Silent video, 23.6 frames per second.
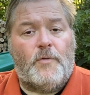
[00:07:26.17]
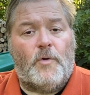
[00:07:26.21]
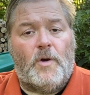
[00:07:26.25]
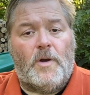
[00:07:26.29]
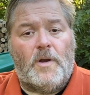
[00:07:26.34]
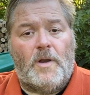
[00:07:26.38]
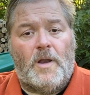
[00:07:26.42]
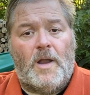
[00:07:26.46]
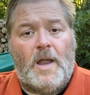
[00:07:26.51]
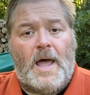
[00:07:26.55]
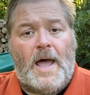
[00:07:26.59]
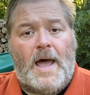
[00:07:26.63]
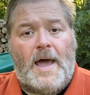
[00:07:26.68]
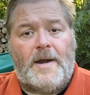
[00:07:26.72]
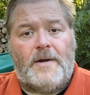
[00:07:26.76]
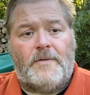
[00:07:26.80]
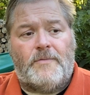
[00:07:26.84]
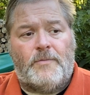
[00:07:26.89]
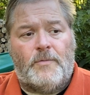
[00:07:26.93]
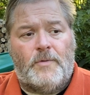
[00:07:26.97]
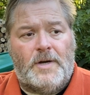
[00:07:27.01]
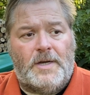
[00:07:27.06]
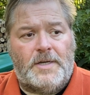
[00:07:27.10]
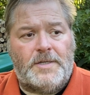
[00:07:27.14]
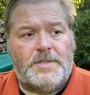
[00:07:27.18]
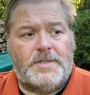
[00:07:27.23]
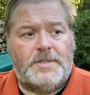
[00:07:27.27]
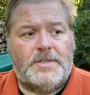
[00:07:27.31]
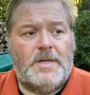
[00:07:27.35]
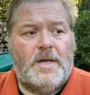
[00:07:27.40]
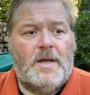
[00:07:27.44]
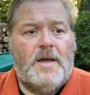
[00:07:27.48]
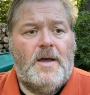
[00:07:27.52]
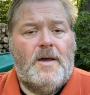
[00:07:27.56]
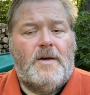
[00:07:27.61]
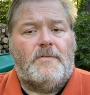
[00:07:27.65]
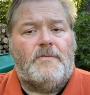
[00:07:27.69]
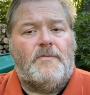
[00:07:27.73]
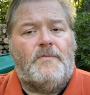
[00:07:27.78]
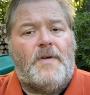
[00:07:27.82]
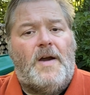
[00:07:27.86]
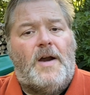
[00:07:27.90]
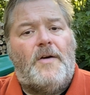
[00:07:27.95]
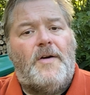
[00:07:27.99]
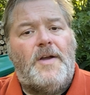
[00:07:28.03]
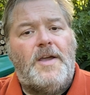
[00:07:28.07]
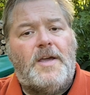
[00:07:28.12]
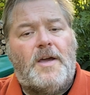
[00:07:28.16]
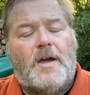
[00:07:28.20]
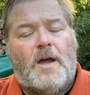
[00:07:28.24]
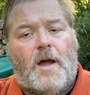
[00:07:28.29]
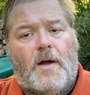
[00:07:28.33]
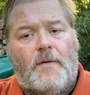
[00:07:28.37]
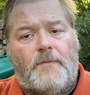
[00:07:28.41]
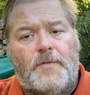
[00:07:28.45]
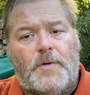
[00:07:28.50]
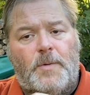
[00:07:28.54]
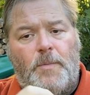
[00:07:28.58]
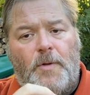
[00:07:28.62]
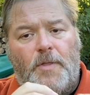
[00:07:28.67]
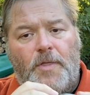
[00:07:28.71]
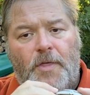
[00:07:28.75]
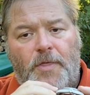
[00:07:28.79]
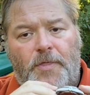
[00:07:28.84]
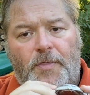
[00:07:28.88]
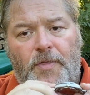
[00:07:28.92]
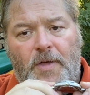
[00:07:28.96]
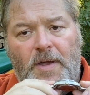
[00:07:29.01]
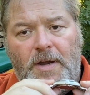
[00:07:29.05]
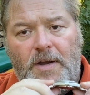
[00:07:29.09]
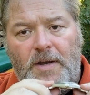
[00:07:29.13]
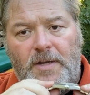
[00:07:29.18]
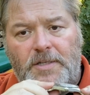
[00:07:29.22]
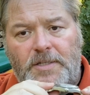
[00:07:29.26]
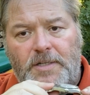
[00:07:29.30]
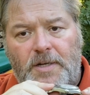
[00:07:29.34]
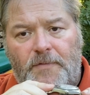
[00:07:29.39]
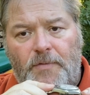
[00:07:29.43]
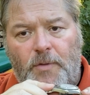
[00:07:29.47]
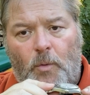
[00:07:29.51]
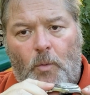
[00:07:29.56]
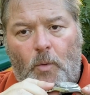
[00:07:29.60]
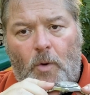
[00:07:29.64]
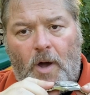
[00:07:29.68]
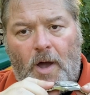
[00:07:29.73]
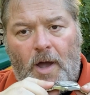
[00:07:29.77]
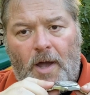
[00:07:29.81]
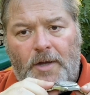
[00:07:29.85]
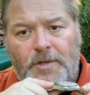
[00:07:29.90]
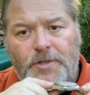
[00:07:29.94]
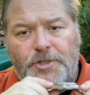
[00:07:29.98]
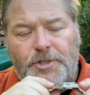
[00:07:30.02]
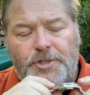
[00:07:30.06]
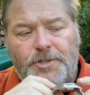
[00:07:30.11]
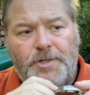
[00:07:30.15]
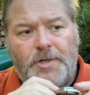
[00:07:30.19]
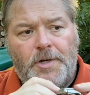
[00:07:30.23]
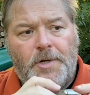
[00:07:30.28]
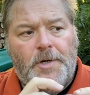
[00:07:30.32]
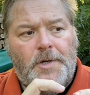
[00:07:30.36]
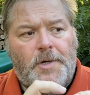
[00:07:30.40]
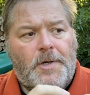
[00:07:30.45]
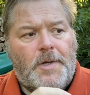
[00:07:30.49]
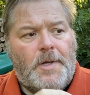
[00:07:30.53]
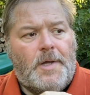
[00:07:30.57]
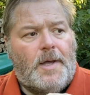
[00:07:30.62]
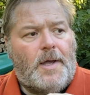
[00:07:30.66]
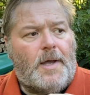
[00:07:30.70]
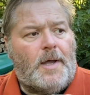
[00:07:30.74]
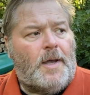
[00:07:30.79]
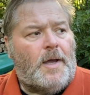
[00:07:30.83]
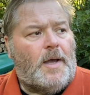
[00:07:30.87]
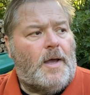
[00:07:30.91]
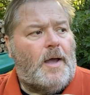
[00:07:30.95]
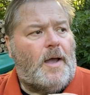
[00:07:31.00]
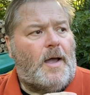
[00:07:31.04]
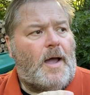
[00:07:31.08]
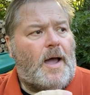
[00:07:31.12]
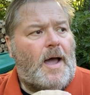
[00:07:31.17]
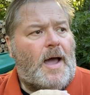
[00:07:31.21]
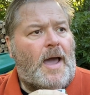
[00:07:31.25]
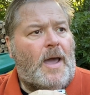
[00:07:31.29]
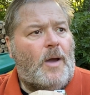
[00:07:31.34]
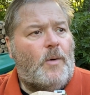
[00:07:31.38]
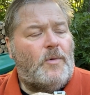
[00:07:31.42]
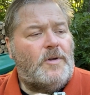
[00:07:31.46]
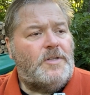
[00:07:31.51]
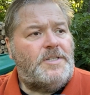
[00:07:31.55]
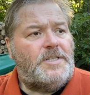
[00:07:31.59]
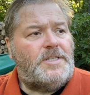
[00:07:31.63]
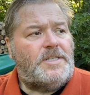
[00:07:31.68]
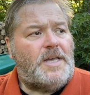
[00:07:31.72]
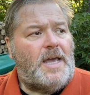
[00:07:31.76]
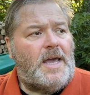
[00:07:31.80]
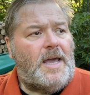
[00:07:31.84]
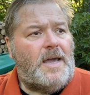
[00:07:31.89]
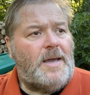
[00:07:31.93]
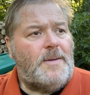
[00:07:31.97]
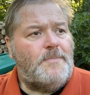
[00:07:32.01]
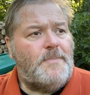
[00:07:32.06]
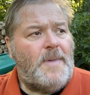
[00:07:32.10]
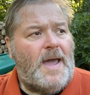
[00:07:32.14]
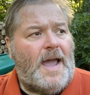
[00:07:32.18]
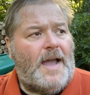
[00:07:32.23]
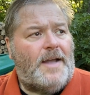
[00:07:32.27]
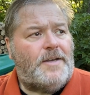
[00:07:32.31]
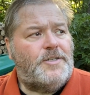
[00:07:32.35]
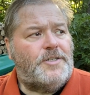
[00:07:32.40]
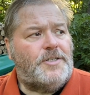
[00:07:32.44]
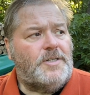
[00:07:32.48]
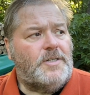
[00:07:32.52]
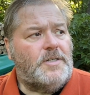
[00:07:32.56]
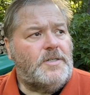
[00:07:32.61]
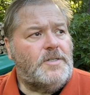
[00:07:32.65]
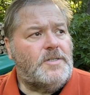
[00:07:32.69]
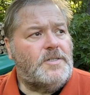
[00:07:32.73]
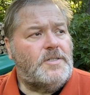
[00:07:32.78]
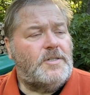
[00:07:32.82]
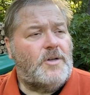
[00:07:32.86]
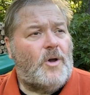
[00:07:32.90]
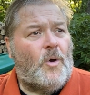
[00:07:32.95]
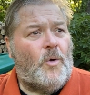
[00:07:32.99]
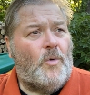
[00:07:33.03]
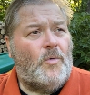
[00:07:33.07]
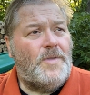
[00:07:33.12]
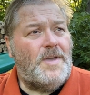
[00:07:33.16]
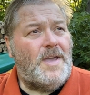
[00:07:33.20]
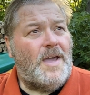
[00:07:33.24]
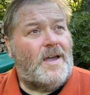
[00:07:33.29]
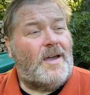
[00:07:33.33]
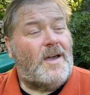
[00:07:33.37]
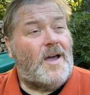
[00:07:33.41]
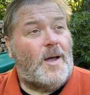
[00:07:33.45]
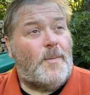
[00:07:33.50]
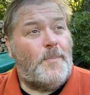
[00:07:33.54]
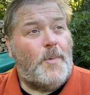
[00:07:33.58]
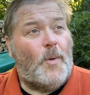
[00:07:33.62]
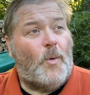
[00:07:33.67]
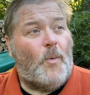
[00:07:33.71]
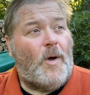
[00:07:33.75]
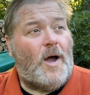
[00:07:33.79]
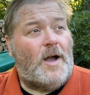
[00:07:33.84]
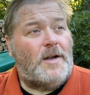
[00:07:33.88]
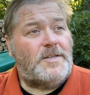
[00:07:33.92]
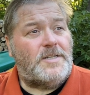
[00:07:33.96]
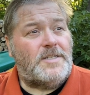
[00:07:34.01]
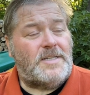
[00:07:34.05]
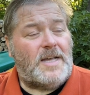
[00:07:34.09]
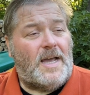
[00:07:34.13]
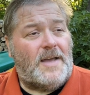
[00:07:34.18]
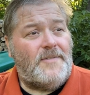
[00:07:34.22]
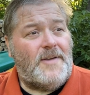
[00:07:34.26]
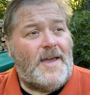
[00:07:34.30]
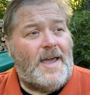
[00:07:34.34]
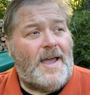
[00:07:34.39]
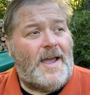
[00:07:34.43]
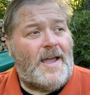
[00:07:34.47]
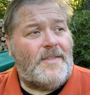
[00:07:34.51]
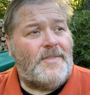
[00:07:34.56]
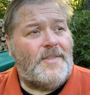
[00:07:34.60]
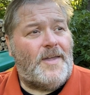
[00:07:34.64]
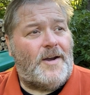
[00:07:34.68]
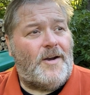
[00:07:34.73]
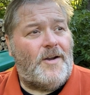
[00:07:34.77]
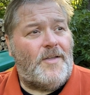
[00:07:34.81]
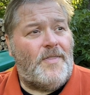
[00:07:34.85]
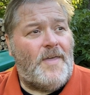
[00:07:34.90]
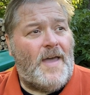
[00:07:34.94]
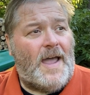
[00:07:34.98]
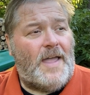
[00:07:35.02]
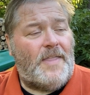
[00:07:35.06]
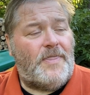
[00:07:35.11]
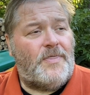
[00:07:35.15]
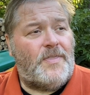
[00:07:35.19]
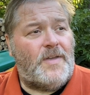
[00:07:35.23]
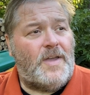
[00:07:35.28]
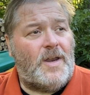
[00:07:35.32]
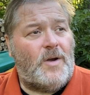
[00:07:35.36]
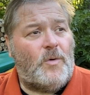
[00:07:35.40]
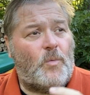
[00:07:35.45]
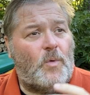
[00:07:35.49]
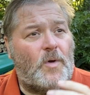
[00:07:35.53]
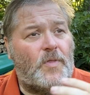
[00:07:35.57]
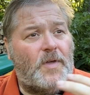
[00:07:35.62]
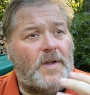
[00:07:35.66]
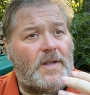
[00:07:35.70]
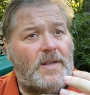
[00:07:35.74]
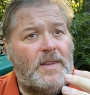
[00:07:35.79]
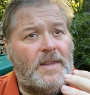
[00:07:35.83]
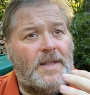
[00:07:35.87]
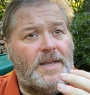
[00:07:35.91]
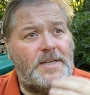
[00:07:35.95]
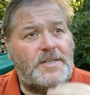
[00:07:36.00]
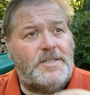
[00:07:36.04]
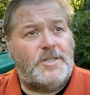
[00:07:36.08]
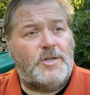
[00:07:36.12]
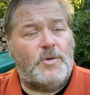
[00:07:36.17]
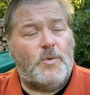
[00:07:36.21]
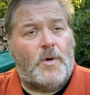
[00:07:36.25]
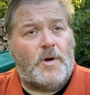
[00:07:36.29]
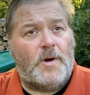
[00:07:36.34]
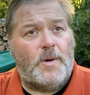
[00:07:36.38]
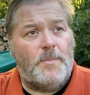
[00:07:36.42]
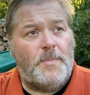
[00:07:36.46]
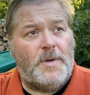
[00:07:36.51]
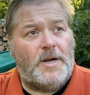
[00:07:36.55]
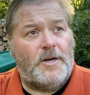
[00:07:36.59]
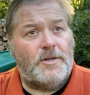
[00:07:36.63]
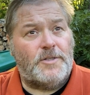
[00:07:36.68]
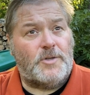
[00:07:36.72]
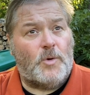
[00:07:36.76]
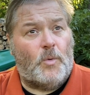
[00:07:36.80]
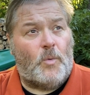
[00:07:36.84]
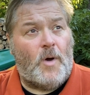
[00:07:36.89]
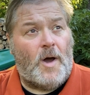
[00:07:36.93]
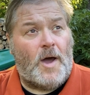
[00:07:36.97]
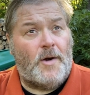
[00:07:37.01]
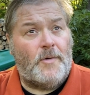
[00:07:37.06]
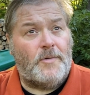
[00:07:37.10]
a lot of wrists. Very comfortable. The thinness of the watch, I would say, matches only a couple watches I've had that are that thin with at least 200 meters of water